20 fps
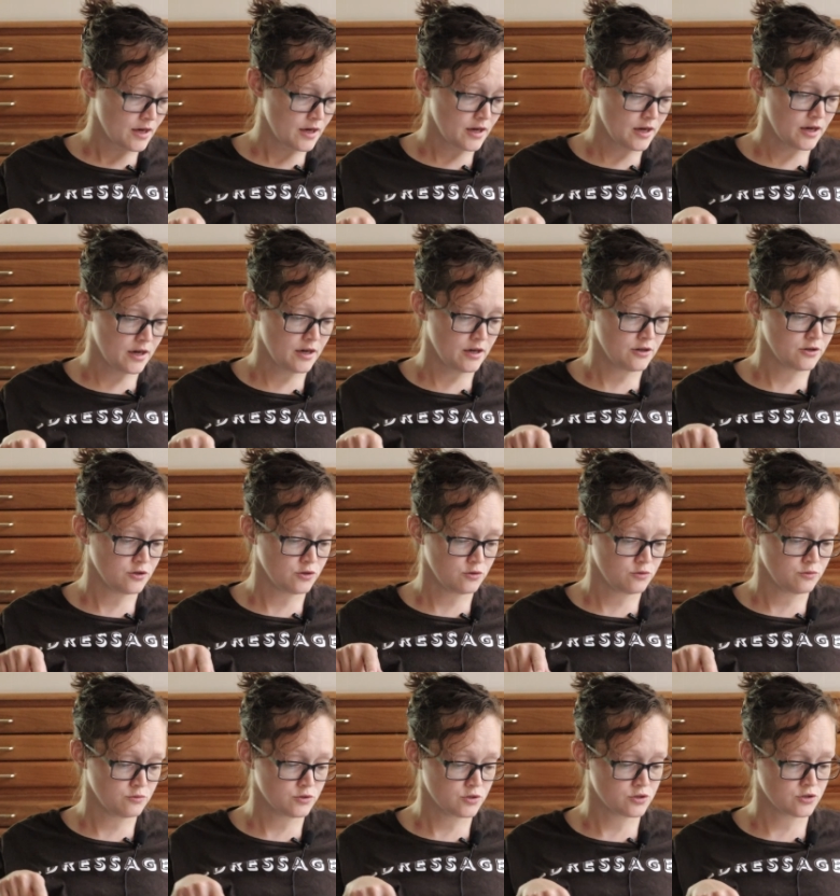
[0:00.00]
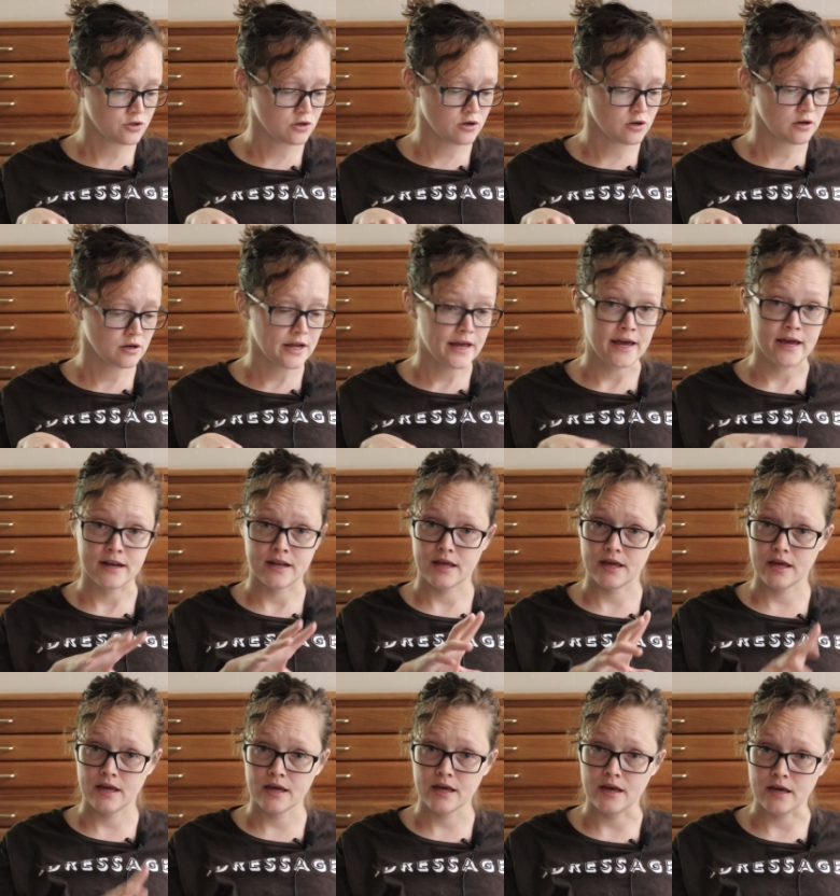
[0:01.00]
and you start at
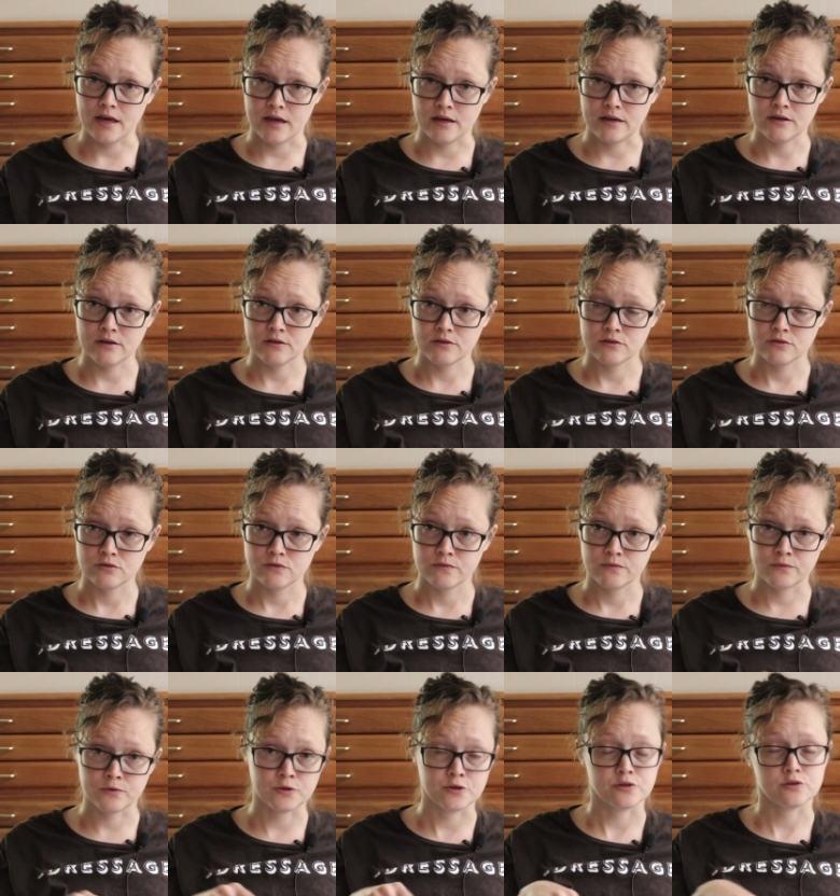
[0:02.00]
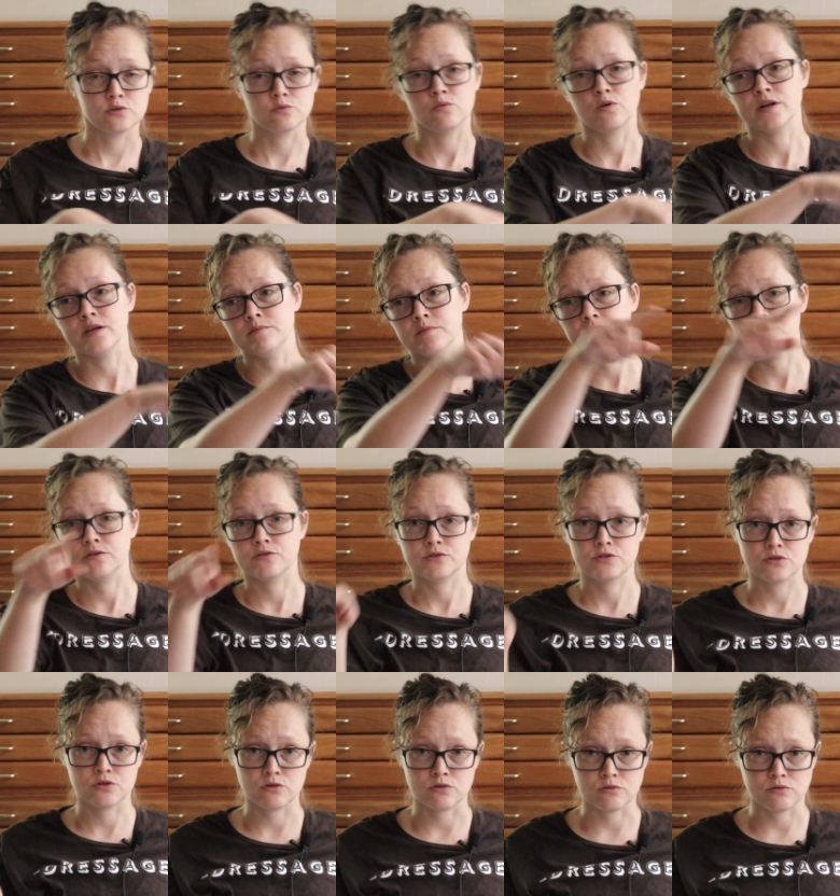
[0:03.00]
A for your 20-meter
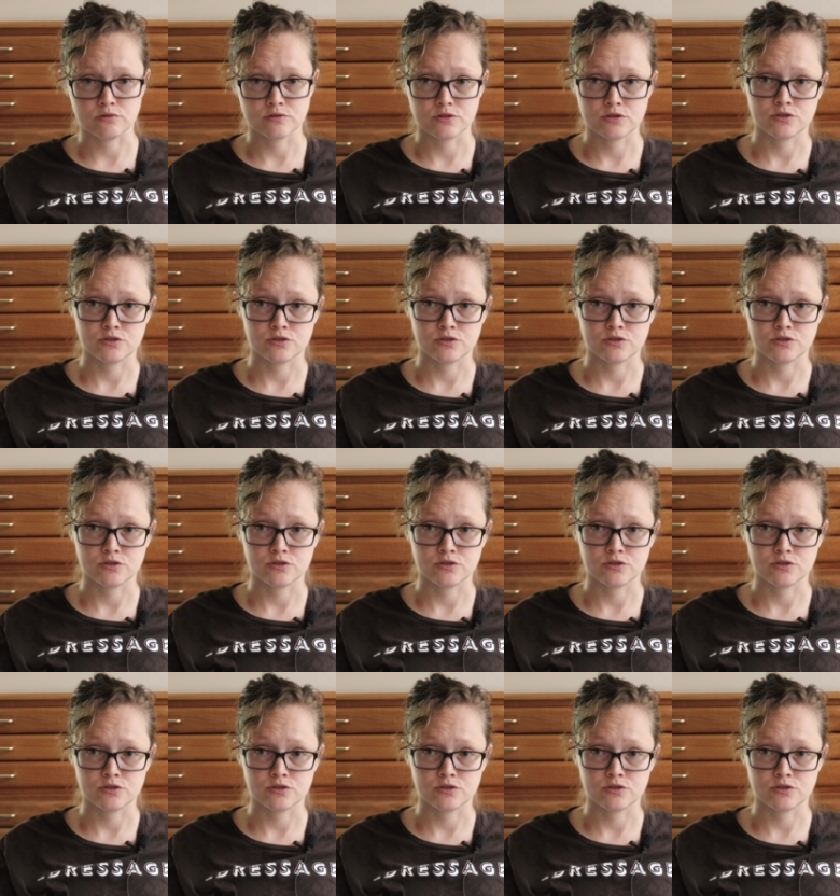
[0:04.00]
circle.